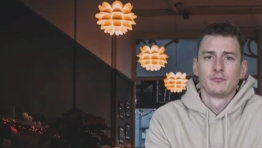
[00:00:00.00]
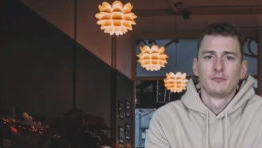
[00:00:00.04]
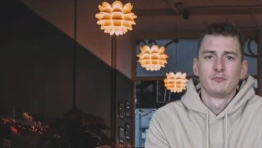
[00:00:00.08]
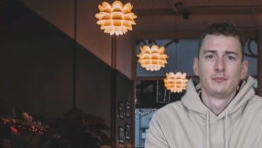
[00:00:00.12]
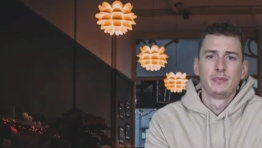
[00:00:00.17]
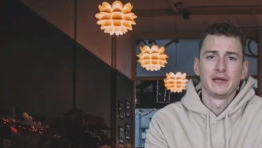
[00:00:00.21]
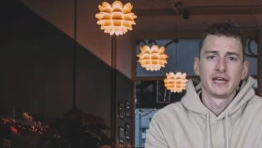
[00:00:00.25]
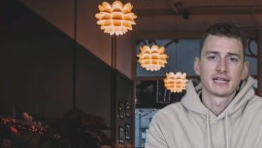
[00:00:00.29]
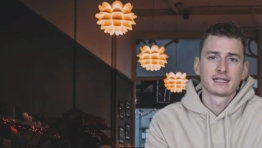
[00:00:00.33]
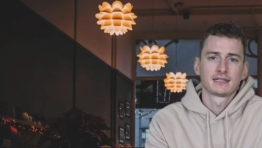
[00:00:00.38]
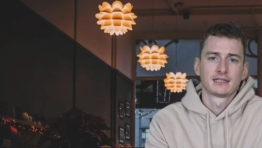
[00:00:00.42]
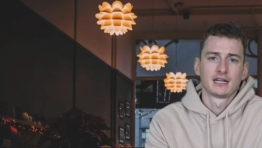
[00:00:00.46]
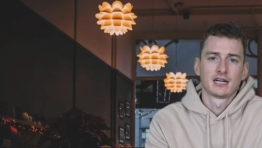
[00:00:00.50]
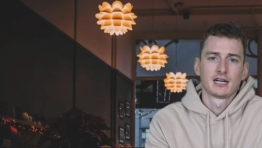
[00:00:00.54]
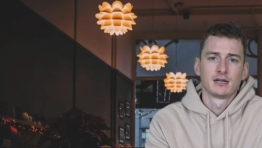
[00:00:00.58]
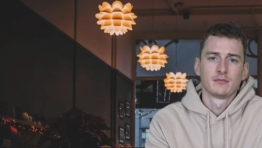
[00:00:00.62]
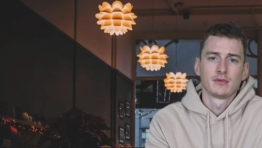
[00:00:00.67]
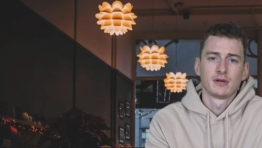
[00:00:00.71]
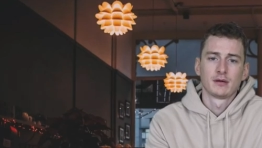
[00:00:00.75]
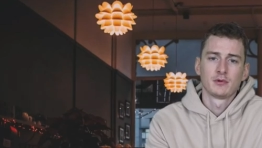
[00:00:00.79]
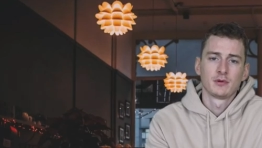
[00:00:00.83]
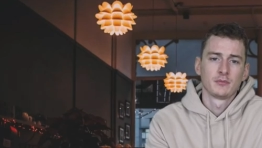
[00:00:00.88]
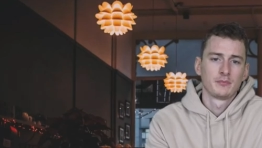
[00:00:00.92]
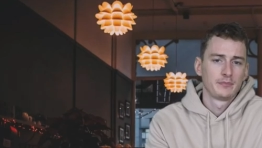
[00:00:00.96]
Big
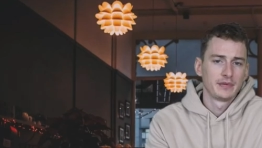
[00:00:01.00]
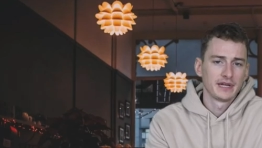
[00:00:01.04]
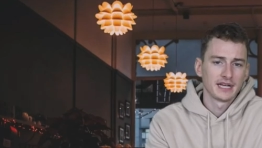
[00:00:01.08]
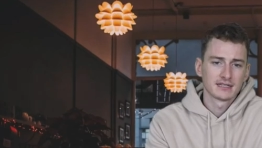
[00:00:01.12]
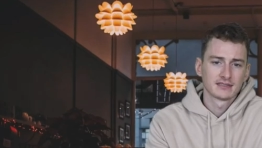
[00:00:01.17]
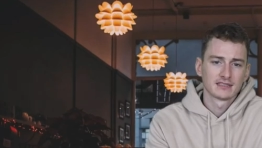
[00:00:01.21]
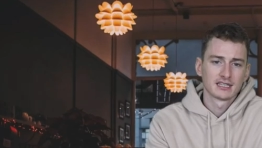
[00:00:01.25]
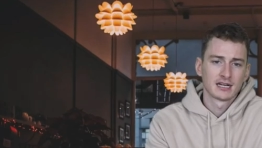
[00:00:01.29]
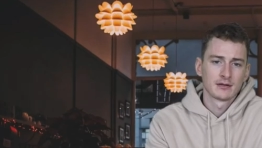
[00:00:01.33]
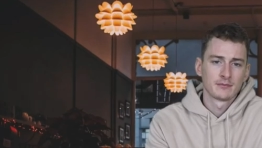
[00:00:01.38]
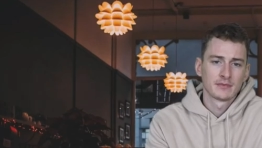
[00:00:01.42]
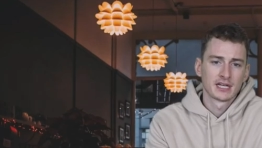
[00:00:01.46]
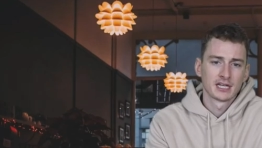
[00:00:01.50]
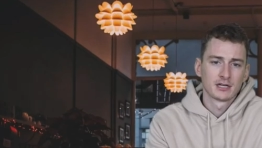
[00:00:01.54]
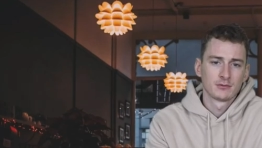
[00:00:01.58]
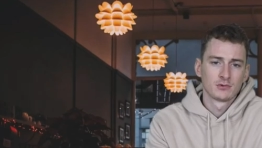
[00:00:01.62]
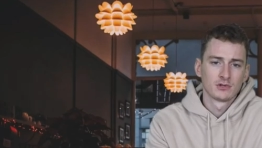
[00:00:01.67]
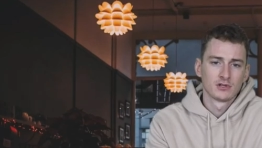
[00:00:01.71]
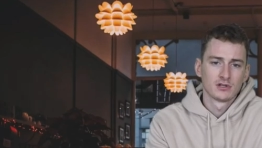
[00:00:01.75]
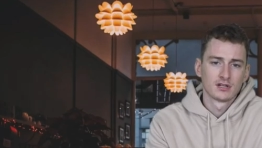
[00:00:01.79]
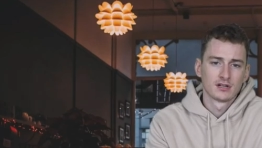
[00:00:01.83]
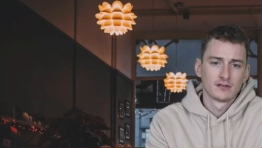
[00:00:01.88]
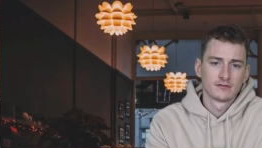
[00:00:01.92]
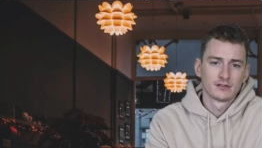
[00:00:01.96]
time. I'm a big time
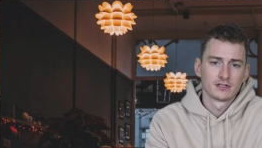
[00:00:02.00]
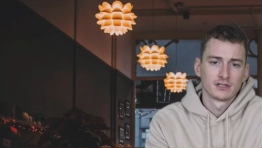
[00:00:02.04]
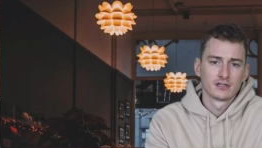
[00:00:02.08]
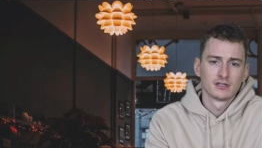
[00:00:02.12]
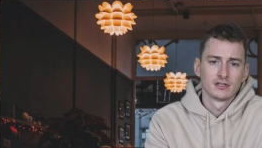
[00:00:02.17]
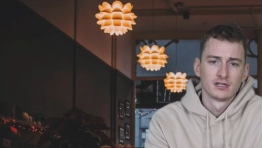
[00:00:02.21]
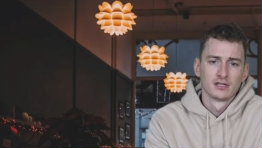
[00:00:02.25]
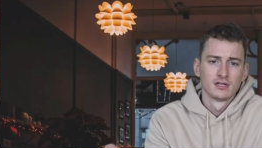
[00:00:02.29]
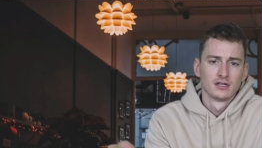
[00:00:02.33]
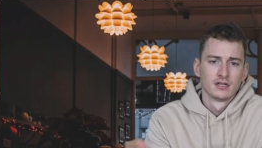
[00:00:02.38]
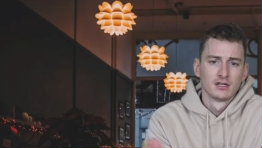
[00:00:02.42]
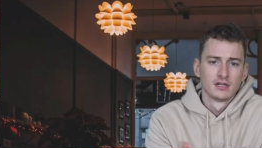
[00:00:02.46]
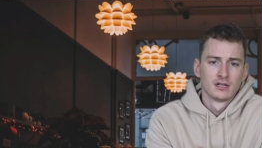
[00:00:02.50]
animal lover.